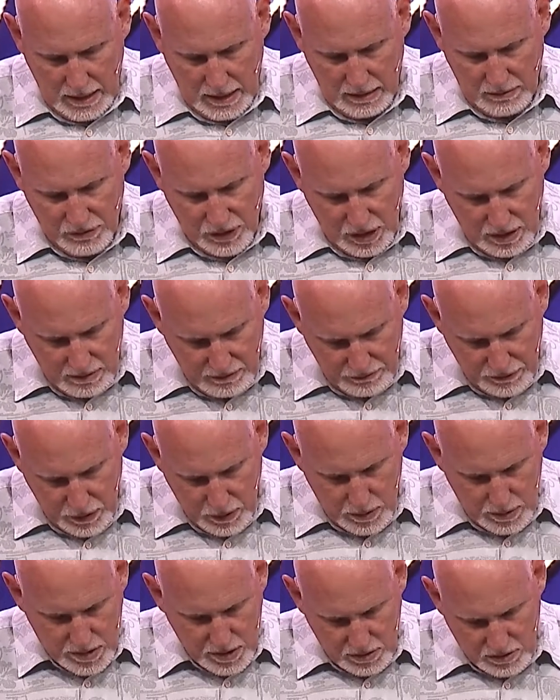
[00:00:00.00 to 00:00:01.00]
of the
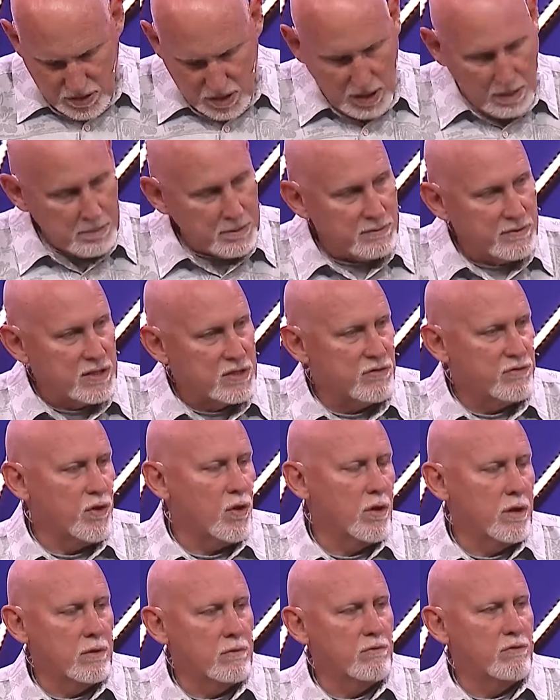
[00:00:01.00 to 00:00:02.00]
influence of some of his
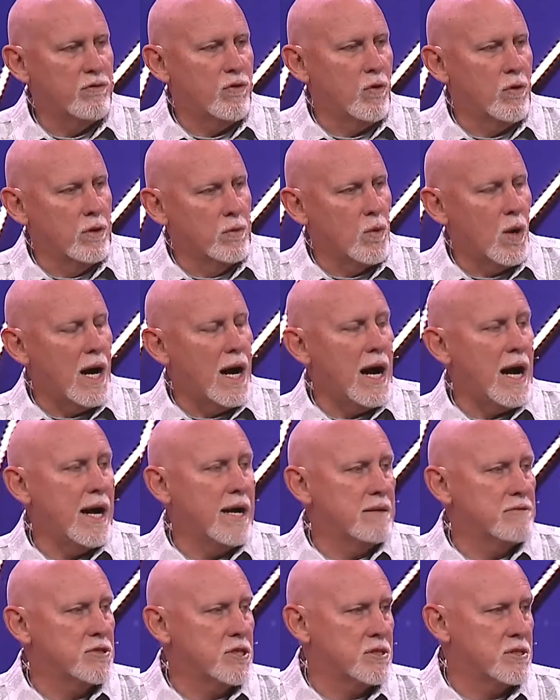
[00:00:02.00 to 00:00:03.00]
foreign
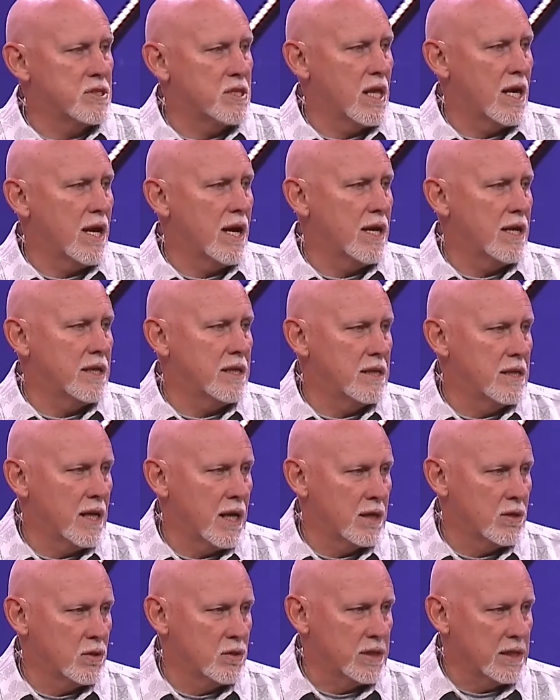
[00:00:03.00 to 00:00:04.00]
wives, as they
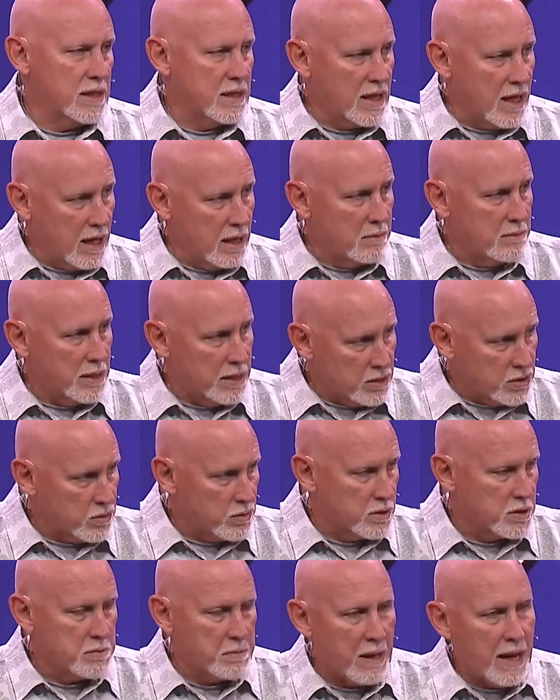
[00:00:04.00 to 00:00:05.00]
not only came
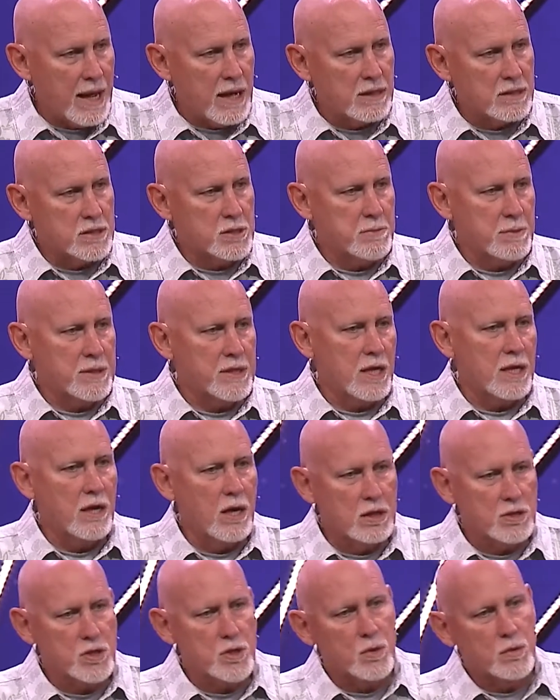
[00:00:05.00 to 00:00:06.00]
into his palace, but they
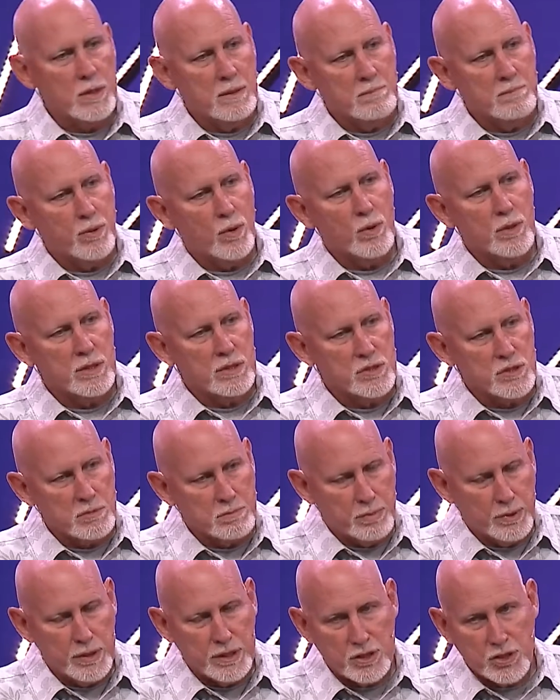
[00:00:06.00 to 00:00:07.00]
also imported
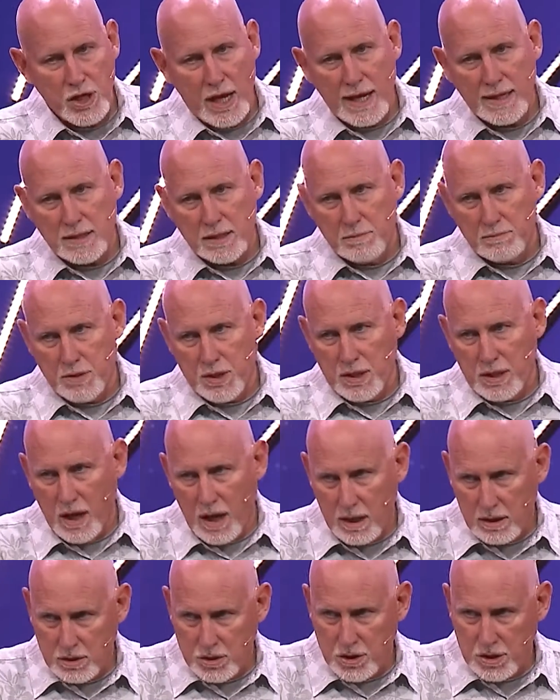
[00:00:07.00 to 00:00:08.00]
some pretty jacked up
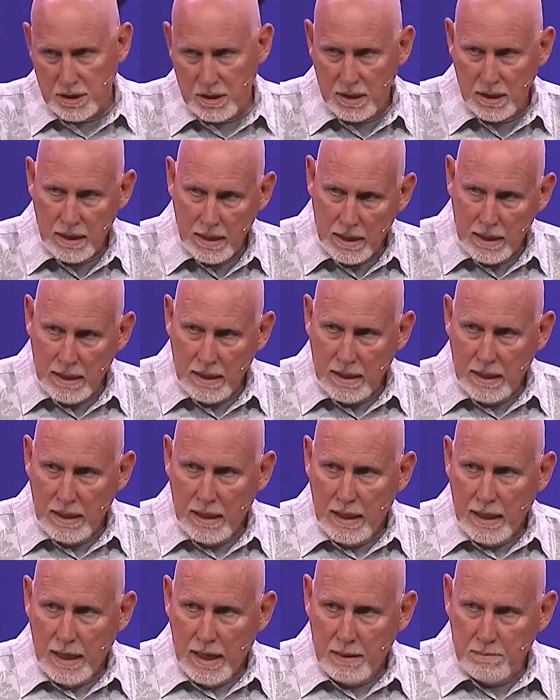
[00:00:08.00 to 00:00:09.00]
theology
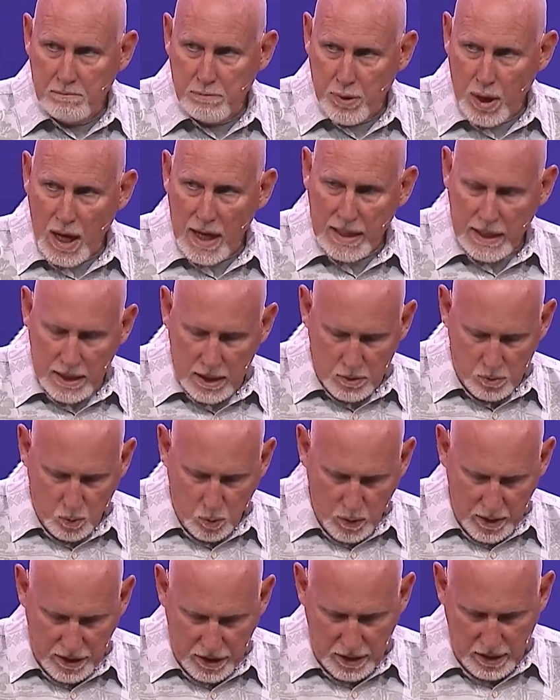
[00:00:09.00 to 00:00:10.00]
and brought it
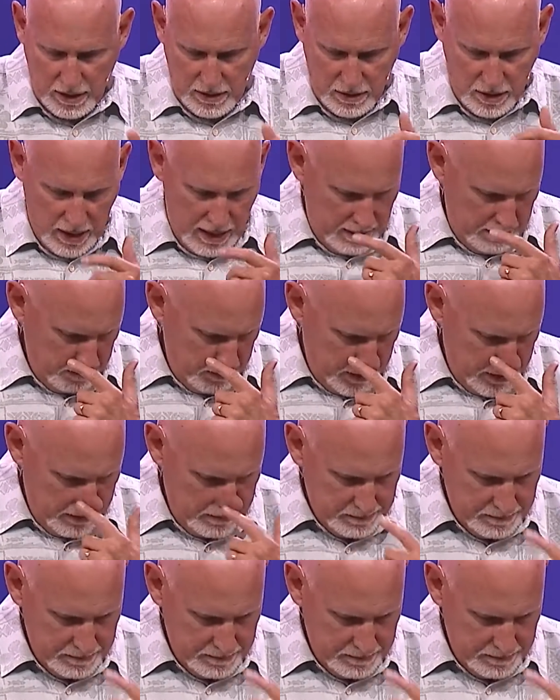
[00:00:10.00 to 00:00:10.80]
with them.